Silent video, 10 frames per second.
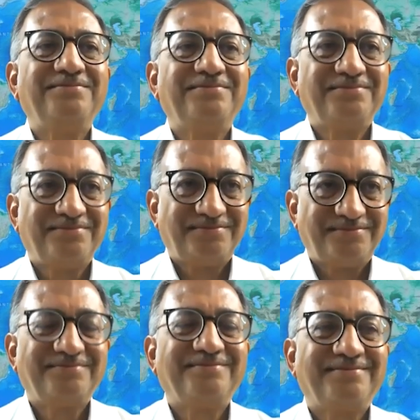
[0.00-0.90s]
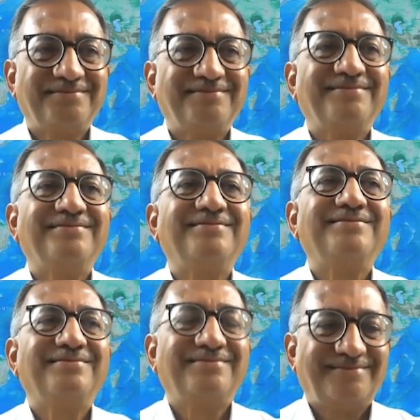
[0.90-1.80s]

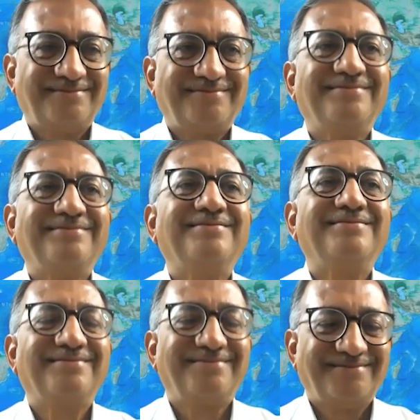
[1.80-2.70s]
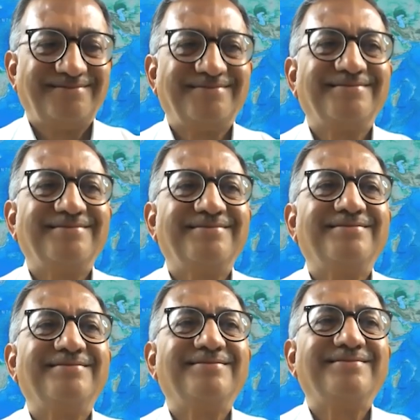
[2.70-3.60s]

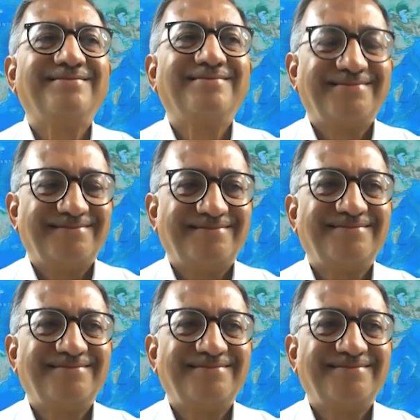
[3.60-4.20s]
This person isn't speaking.